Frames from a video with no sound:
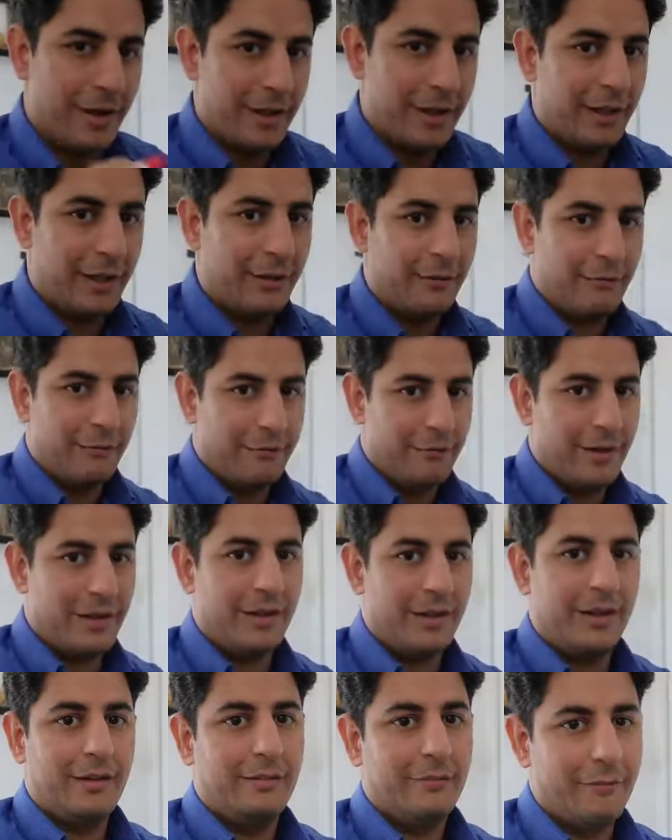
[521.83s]
very,
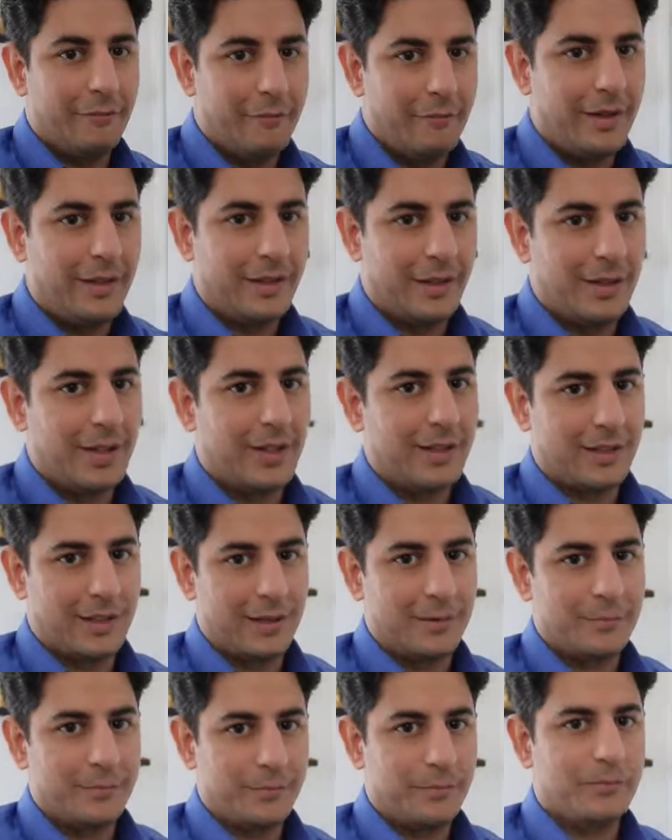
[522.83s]
very, very
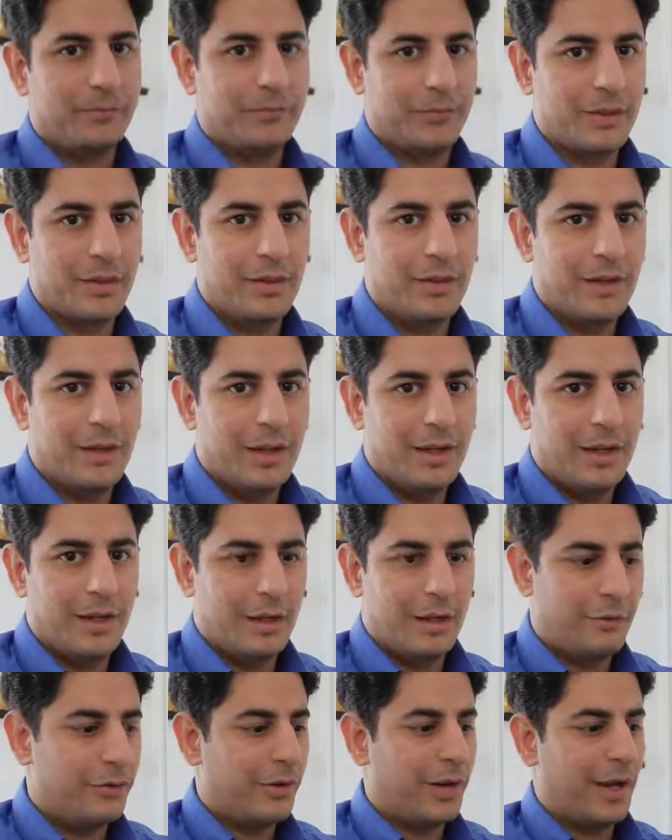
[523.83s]
lucky.
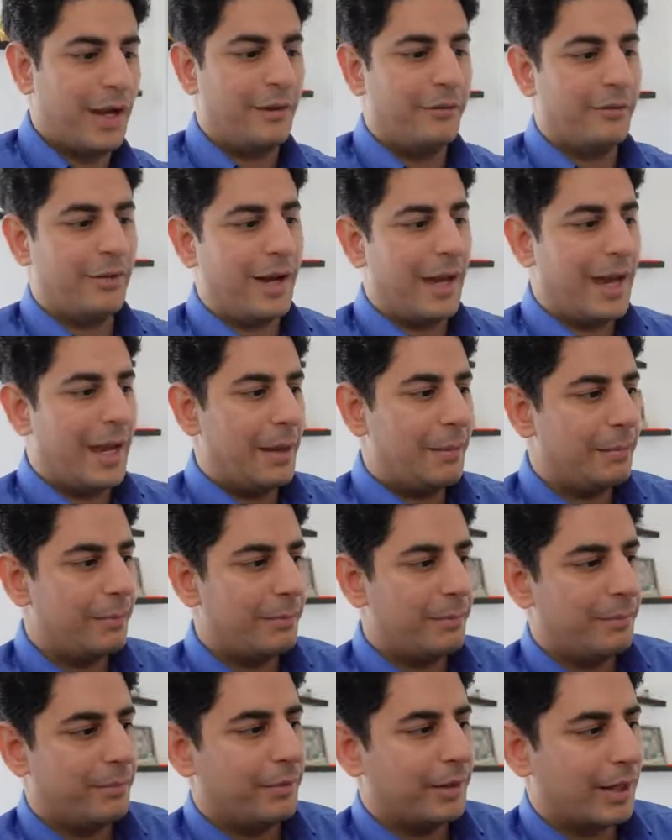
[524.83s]
If you have a
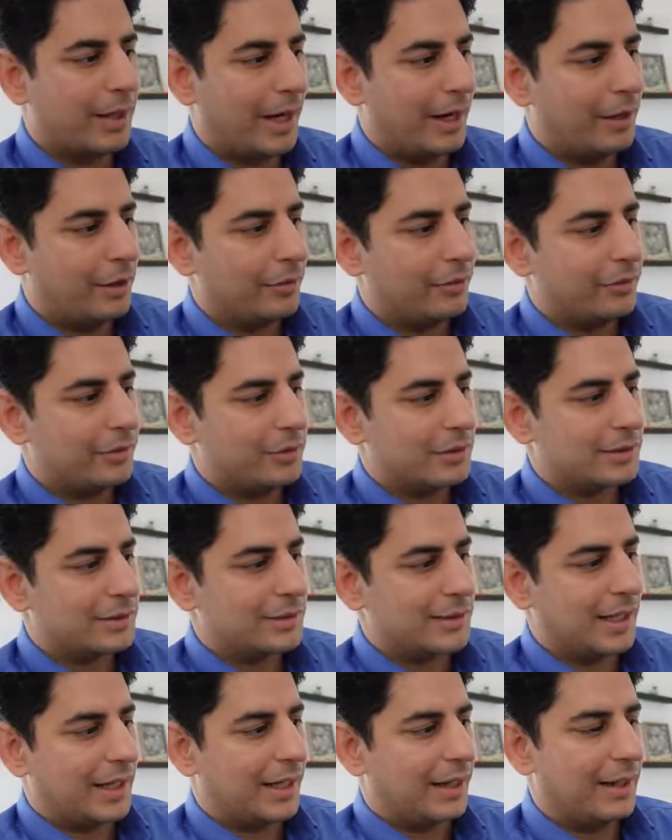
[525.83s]
M kind of a
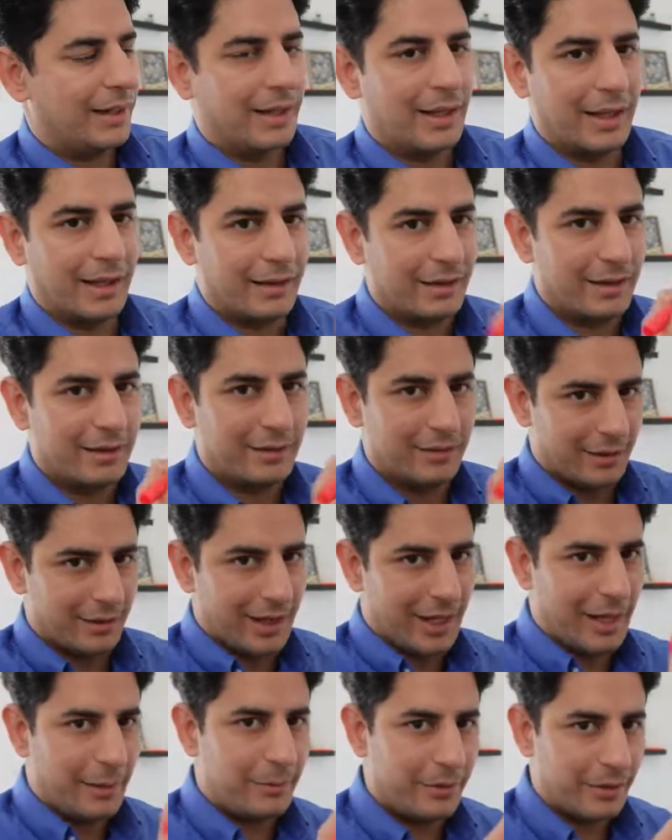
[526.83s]
sign, like a
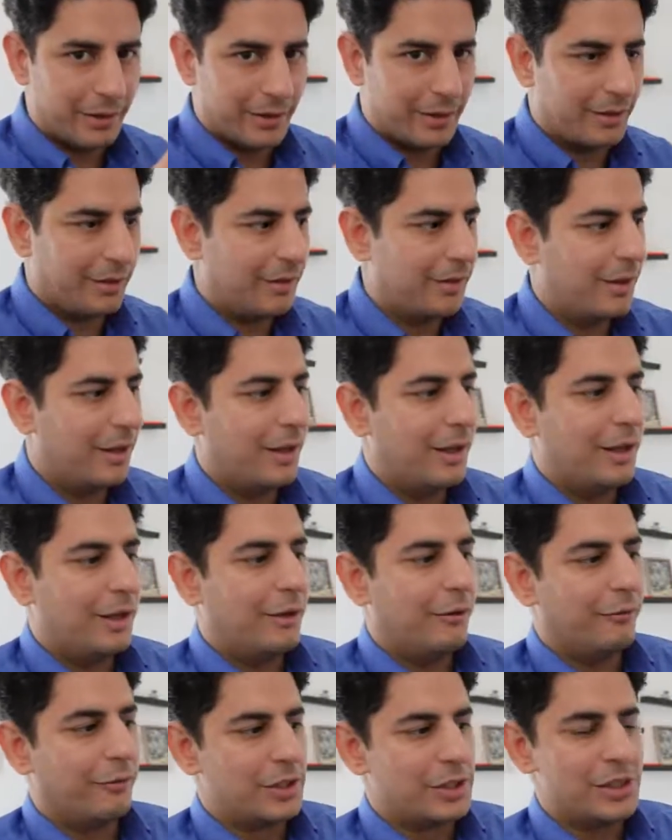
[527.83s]
M written,
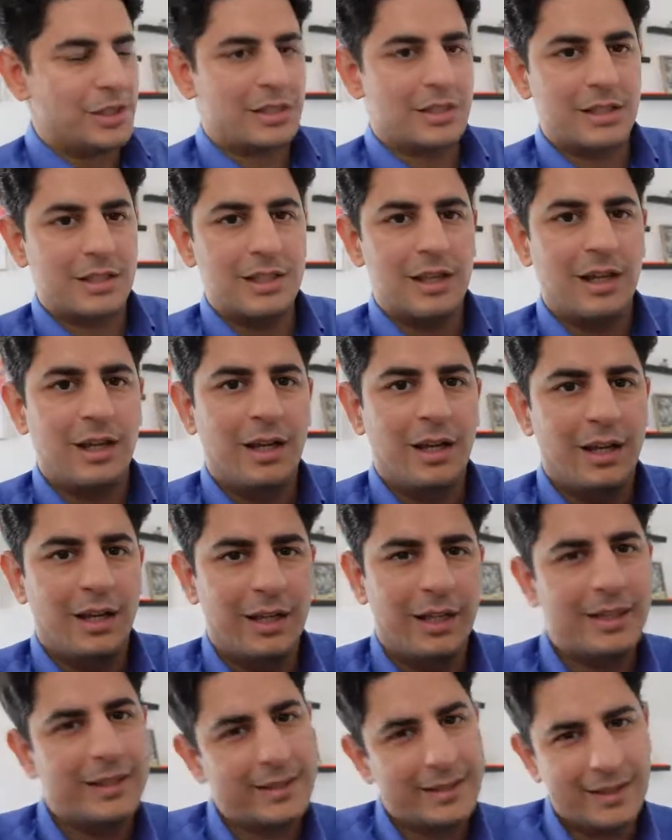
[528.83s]
which is
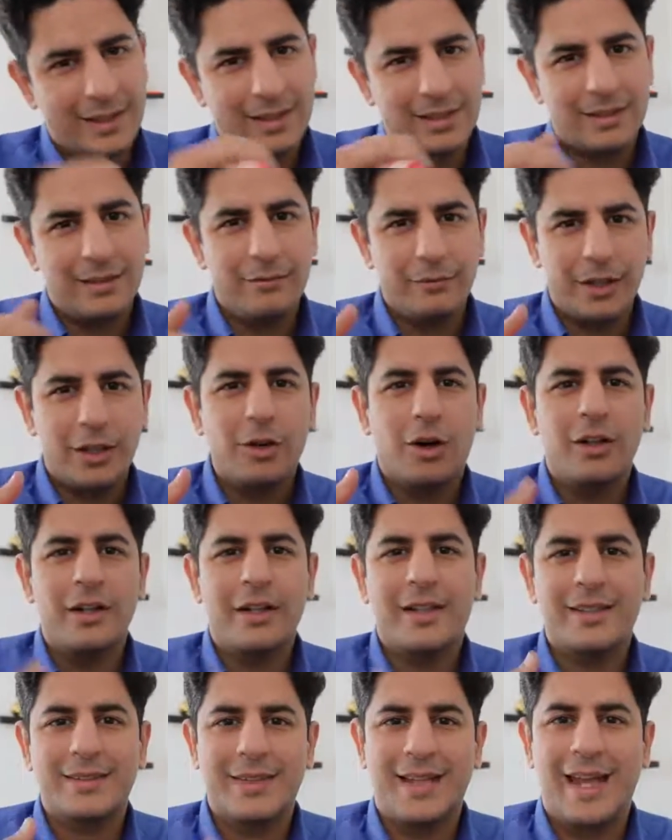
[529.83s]
it we call
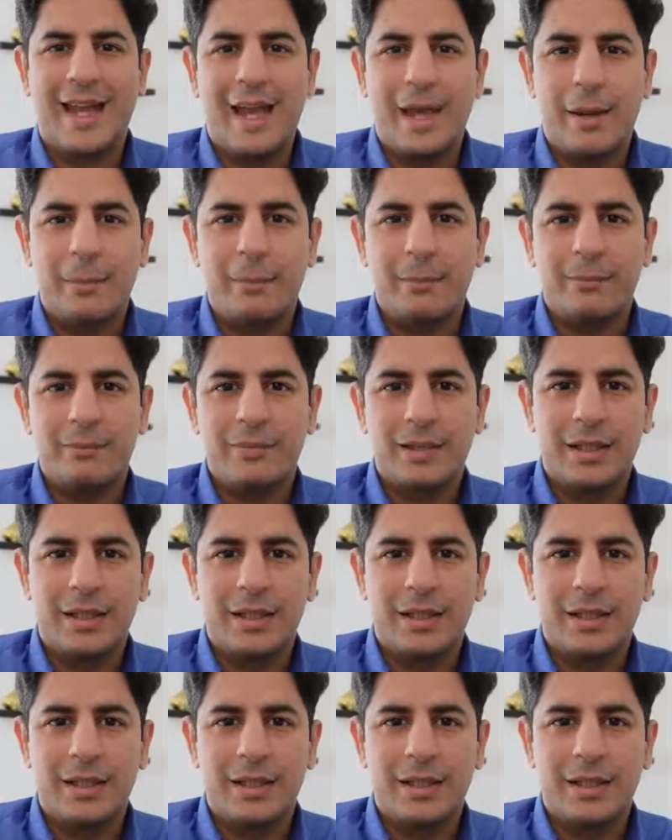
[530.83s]
it as a M